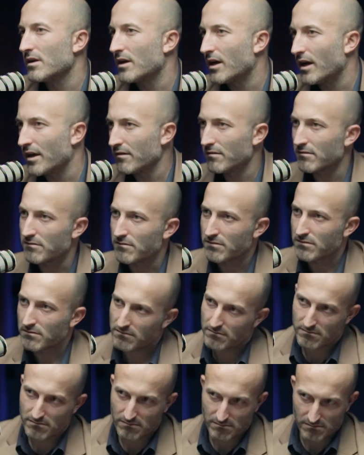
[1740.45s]
client
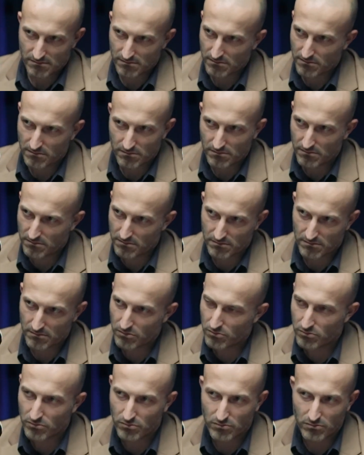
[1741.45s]

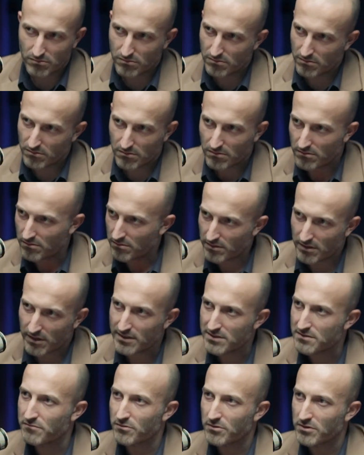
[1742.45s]
you
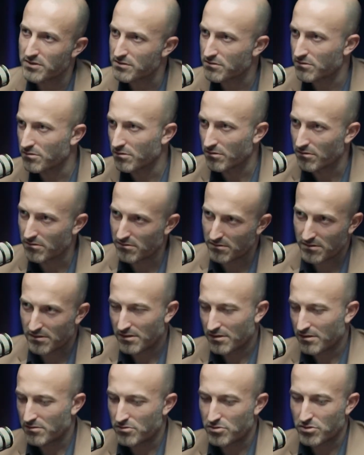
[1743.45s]
answer his call,
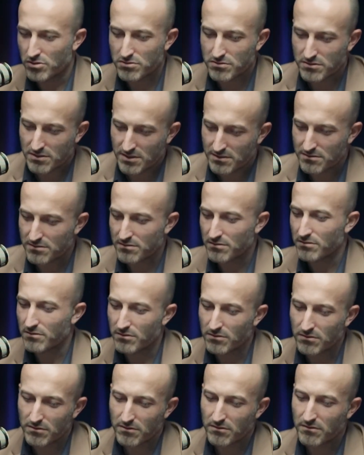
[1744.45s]
just it's
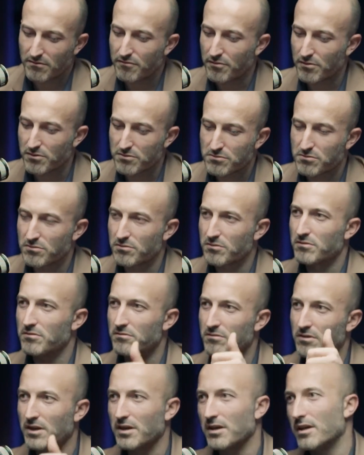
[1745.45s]
first
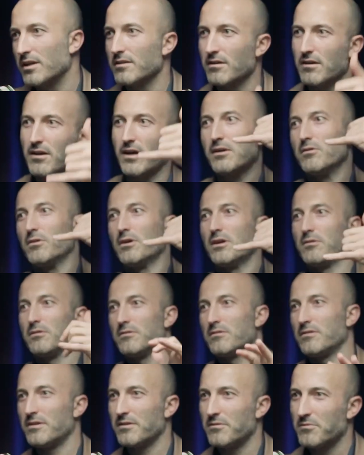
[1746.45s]
ring and
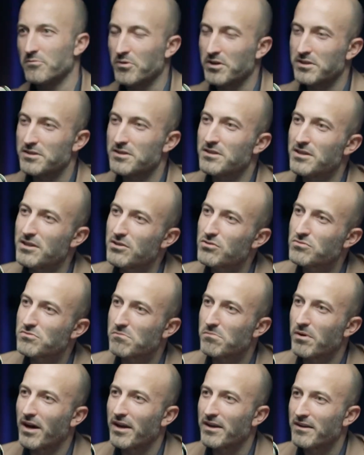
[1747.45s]
hello when he needs
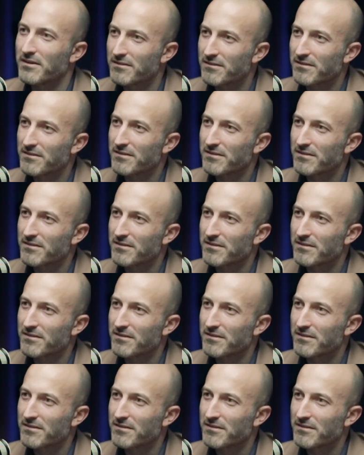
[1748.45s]
to buy.